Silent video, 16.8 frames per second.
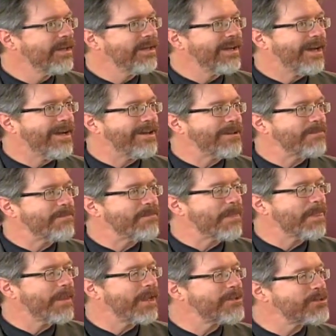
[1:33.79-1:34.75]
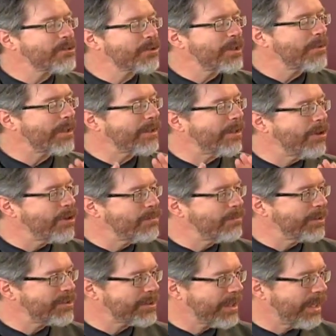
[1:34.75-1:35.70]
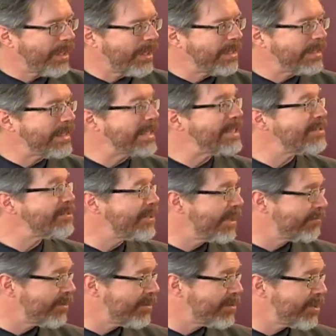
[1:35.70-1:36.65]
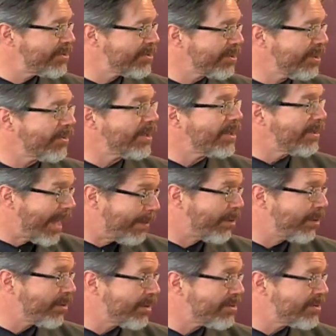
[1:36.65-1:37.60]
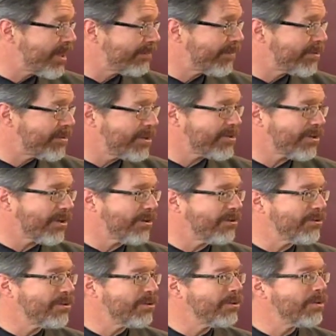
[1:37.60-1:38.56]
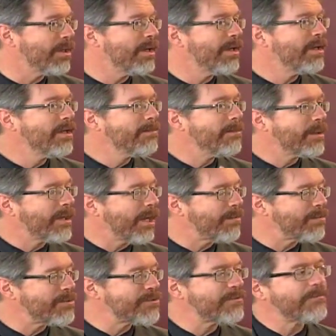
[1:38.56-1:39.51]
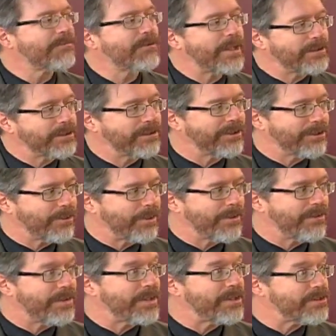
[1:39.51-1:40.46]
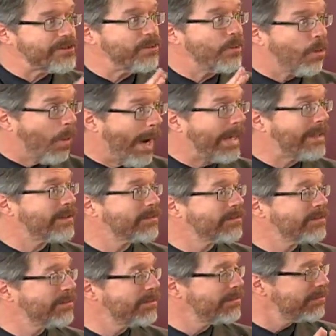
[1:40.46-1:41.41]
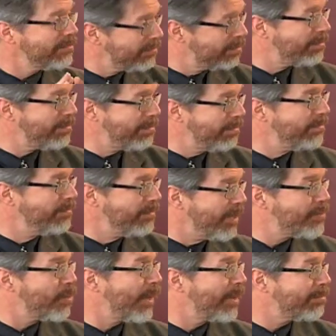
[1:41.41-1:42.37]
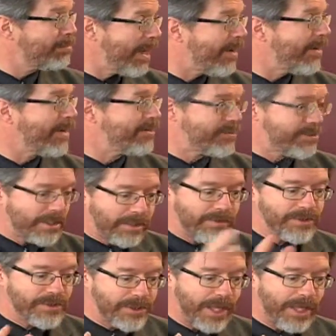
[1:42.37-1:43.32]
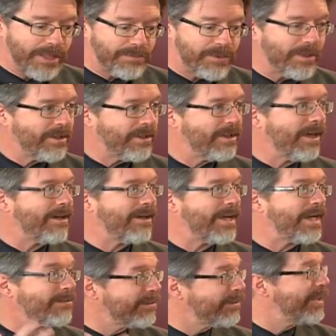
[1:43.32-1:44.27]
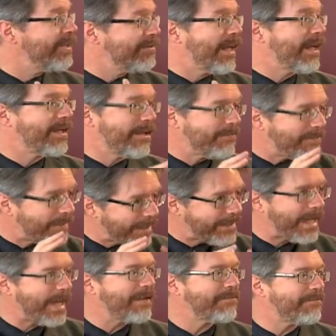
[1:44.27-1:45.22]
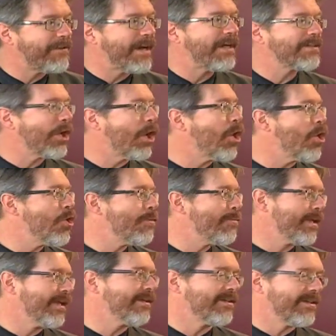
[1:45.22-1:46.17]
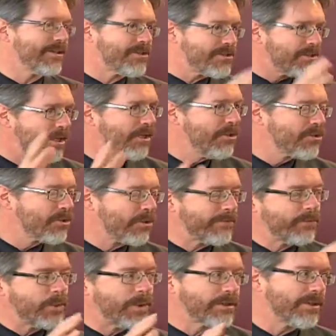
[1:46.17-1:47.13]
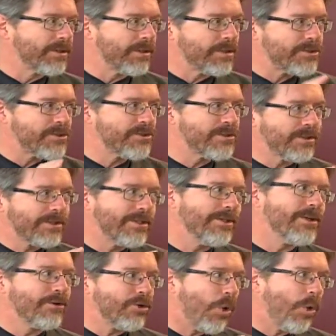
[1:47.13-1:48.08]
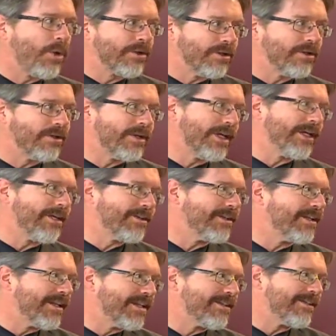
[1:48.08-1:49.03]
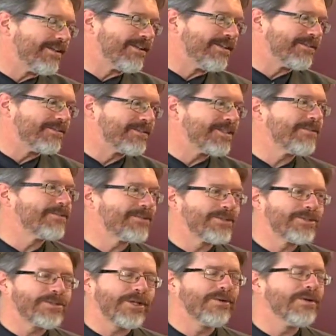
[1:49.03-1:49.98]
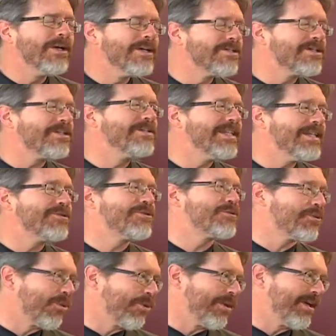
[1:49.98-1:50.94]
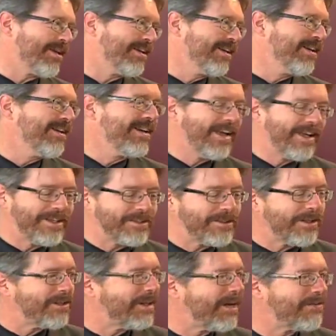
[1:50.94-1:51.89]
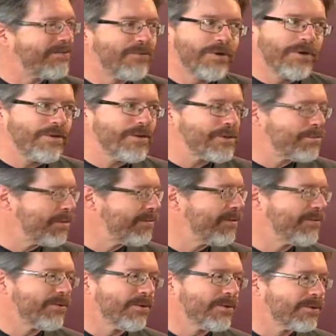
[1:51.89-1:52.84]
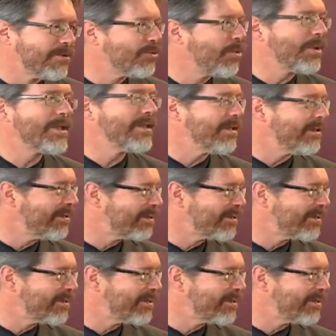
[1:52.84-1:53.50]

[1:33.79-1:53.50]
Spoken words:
a story about a homeless guy in San Francisco, in a neighborhood in San Francisco, who becomes friendly with these wild parrots that have escaped and live and have found a home in this sort of wilderness corner in San Francisco. It's a neat story, and I've heard of this movie for 20 years.